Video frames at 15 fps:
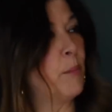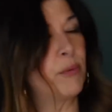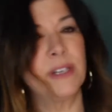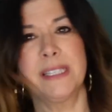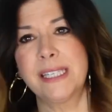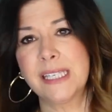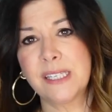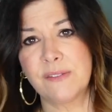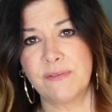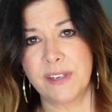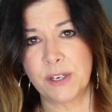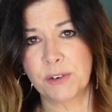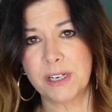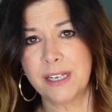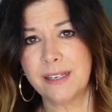Princess
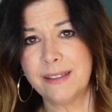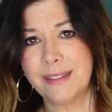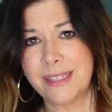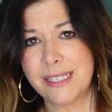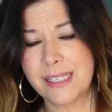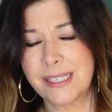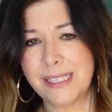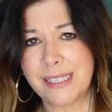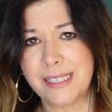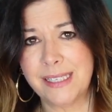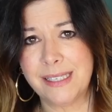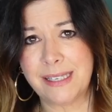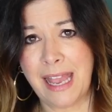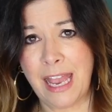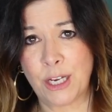Vera, this
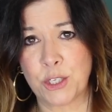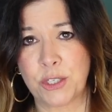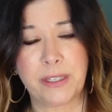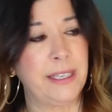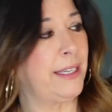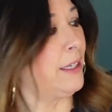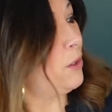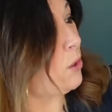is actually